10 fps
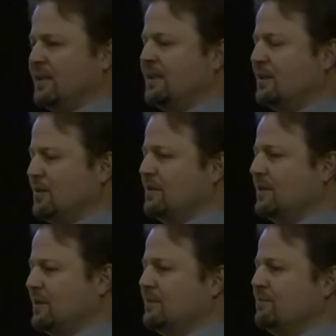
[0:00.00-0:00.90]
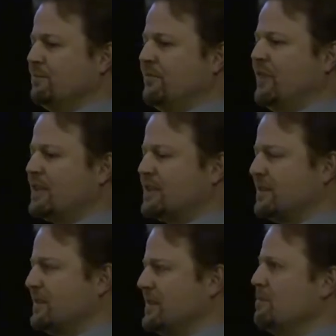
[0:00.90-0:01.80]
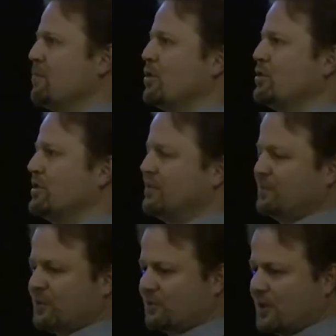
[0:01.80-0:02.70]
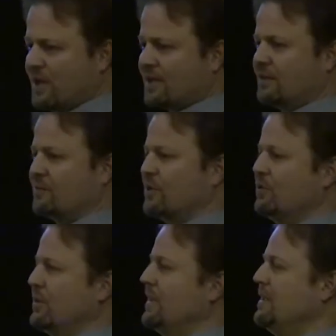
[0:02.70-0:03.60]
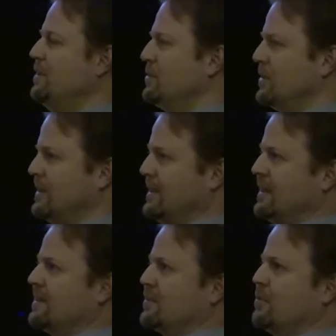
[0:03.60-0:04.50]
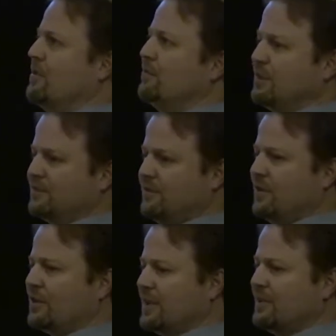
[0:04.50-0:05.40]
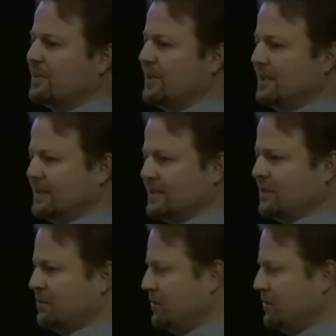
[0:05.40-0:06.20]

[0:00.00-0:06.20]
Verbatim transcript: the fossil emerging from the rock, eroding. Usually, it'll crumble and fall down the hill, and